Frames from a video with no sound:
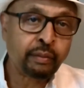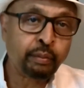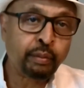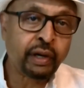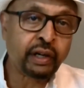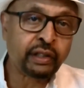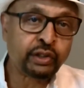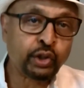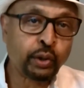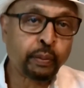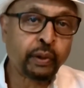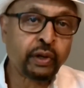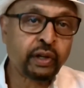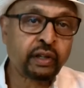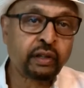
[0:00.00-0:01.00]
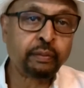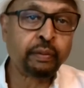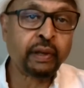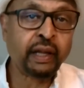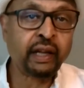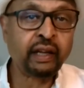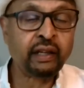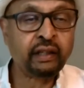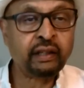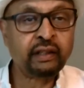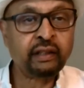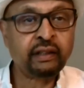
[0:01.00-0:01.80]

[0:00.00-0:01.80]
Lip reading: bigger geopolitical play,